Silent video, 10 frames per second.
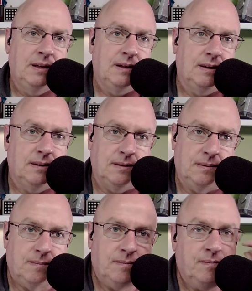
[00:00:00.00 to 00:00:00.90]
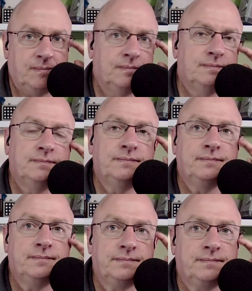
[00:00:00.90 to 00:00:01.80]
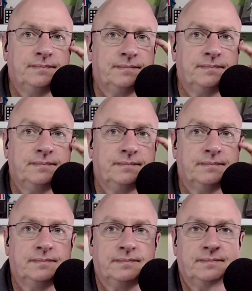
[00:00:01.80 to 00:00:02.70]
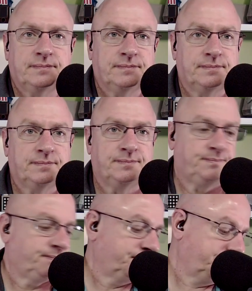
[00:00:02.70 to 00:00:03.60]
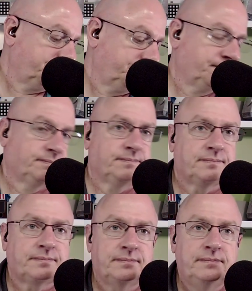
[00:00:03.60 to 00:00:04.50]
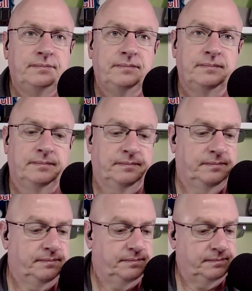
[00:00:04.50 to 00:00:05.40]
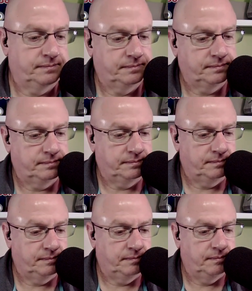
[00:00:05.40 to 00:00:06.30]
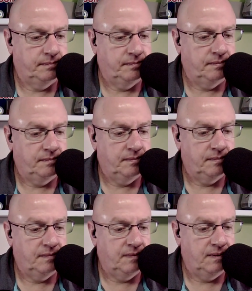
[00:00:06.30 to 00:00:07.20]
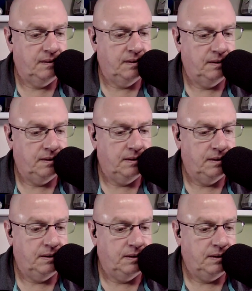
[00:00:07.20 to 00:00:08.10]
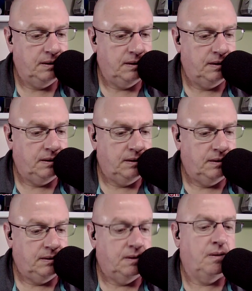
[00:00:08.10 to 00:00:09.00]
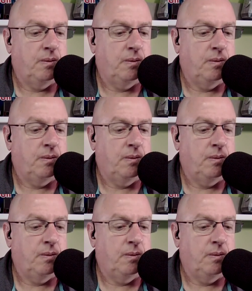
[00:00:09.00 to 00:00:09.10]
Um, yeah, and there may be a chance that I I can't do a show um, next Saturday too. It's okay.